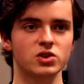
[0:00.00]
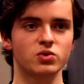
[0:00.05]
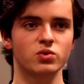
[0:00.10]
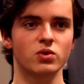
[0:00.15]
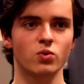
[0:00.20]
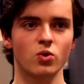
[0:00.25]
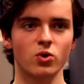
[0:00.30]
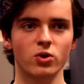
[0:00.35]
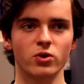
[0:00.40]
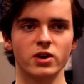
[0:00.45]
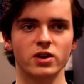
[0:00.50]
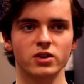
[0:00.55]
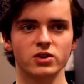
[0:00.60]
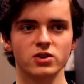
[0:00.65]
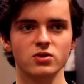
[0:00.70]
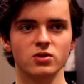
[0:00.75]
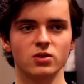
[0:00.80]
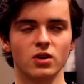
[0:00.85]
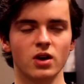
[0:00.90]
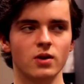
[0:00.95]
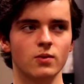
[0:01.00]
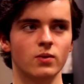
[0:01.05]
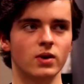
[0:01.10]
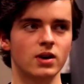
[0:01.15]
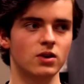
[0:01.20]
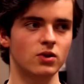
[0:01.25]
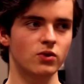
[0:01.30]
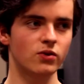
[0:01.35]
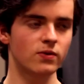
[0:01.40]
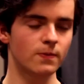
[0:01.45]
rewarding too. Like when
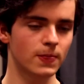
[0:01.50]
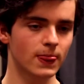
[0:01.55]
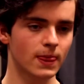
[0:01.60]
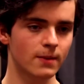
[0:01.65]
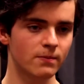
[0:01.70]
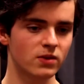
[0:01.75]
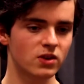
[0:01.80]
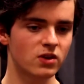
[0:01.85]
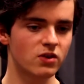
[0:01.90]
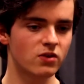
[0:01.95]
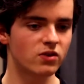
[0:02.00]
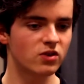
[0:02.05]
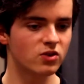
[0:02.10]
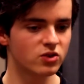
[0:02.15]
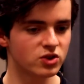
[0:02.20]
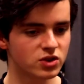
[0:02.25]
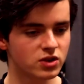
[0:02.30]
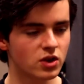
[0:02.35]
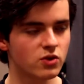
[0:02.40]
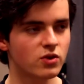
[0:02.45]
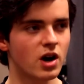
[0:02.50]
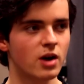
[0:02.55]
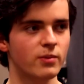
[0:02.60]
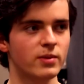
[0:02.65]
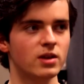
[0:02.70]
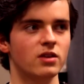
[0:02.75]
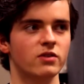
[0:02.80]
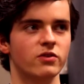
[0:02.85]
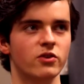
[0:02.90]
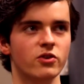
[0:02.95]
you come in
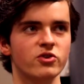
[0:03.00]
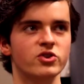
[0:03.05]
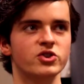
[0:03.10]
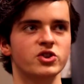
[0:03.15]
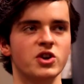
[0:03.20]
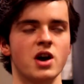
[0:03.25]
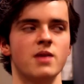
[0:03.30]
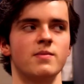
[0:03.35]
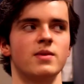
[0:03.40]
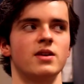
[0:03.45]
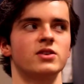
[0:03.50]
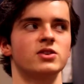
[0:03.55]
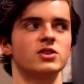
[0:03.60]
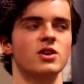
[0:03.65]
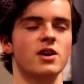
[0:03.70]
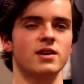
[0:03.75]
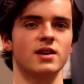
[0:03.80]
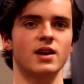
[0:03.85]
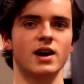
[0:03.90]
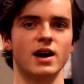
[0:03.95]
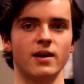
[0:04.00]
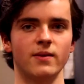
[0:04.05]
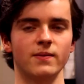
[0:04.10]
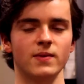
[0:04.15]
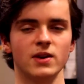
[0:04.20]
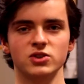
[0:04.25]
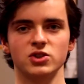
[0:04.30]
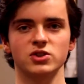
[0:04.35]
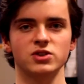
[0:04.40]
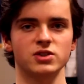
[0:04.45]
the first time and it's
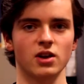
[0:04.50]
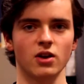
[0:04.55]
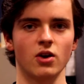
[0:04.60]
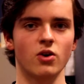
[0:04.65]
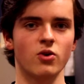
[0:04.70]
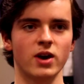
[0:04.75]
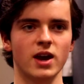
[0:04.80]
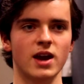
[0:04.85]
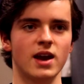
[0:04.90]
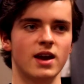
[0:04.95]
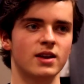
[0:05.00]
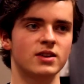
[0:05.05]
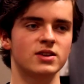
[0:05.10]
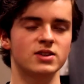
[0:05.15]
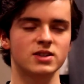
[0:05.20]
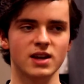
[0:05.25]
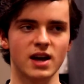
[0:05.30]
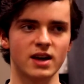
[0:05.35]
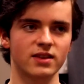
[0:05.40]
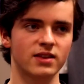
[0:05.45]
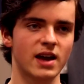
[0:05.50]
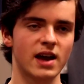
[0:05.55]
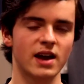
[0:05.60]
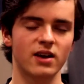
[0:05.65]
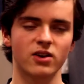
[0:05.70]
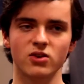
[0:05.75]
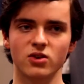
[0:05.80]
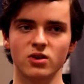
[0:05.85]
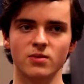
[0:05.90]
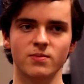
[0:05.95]
just like, okay, it's not that
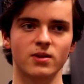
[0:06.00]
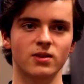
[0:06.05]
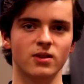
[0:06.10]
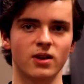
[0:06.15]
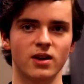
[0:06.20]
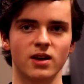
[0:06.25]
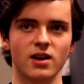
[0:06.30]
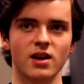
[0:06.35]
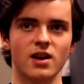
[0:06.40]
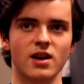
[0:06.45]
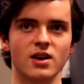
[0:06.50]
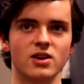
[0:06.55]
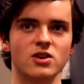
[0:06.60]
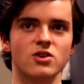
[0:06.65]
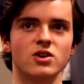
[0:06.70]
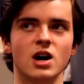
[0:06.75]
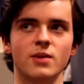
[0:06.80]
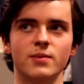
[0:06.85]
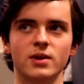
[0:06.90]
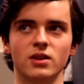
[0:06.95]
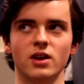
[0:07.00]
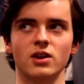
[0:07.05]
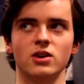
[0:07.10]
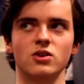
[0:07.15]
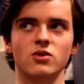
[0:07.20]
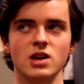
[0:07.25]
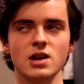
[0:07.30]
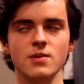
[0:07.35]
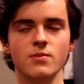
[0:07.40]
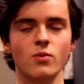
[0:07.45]
good, but like you come in, like you
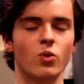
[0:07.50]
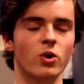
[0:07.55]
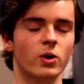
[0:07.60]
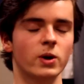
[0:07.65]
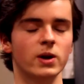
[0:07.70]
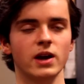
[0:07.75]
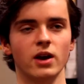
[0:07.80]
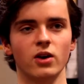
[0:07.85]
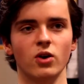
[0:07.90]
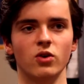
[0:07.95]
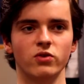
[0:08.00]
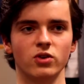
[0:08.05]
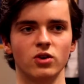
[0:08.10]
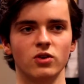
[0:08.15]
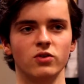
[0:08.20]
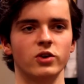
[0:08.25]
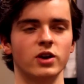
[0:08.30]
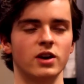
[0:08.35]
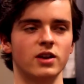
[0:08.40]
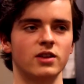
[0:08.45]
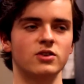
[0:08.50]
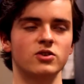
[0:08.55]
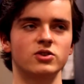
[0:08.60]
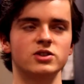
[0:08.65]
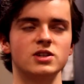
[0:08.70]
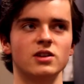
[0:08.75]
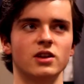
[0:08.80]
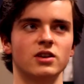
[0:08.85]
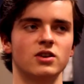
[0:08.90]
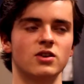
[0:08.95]
keep working on it over and over again, and you
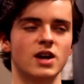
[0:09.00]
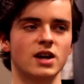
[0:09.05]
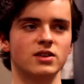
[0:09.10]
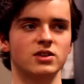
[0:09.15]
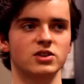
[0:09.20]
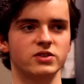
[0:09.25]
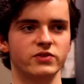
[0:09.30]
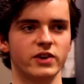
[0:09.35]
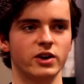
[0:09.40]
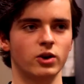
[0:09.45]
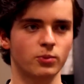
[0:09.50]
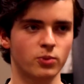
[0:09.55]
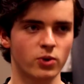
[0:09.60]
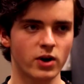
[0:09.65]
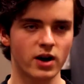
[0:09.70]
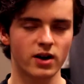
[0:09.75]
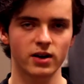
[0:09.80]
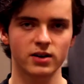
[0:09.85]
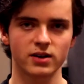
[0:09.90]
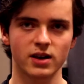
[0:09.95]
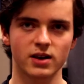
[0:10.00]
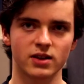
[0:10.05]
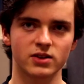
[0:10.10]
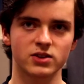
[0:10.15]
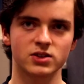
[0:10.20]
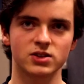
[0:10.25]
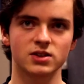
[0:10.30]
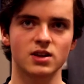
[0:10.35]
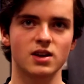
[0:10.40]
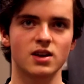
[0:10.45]
see like you got this final product and
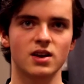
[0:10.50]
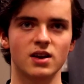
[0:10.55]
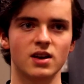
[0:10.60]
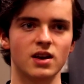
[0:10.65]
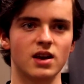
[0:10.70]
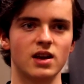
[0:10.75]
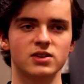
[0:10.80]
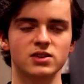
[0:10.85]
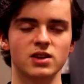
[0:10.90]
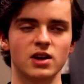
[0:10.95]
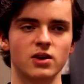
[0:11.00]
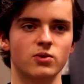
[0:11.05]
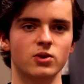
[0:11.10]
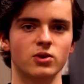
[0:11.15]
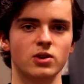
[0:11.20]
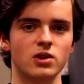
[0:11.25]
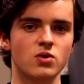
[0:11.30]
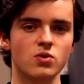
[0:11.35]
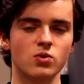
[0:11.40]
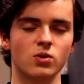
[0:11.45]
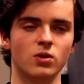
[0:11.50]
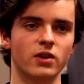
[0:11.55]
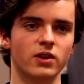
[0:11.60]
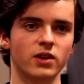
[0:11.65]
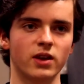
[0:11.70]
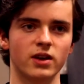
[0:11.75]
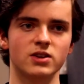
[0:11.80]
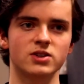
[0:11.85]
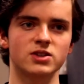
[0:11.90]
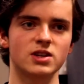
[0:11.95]
it's like really cool, and
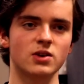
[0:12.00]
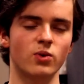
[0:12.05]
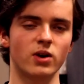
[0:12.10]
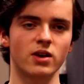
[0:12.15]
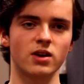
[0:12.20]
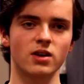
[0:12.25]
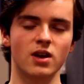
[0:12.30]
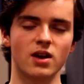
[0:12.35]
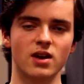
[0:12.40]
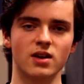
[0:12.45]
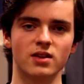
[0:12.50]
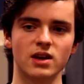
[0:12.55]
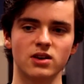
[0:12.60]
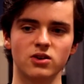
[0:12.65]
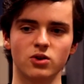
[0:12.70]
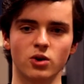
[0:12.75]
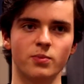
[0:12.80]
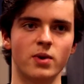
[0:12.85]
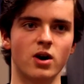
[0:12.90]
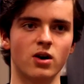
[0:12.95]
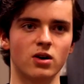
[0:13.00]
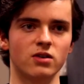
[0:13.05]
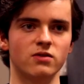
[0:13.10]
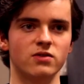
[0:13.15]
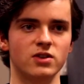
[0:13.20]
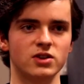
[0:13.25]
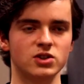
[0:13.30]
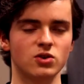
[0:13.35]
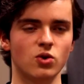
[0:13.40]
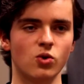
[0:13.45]
like you see that you're a part of
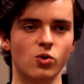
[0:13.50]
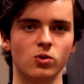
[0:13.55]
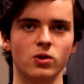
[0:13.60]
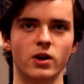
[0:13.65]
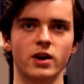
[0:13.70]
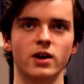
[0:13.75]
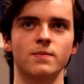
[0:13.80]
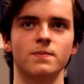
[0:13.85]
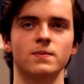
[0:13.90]
this whole like